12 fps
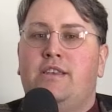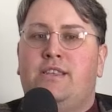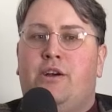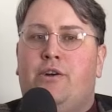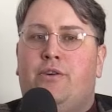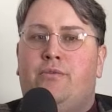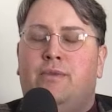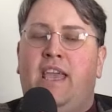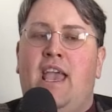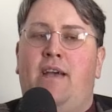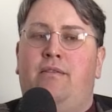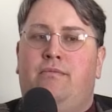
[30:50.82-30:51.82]
So we
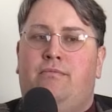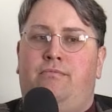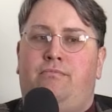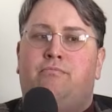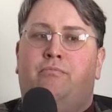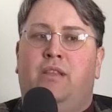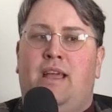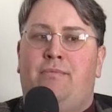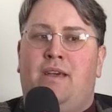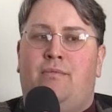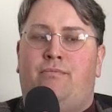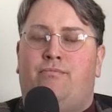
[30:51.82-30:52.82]
can't blame
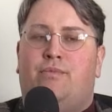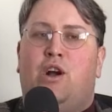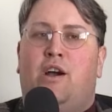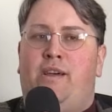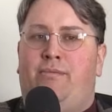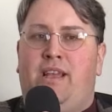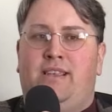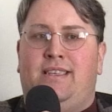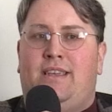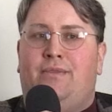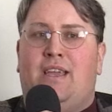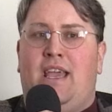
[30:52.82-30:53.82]
them, call them
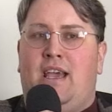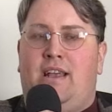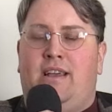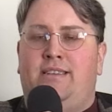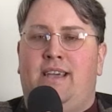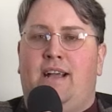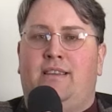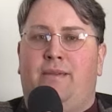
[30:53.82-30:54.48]
lazy. We can't attack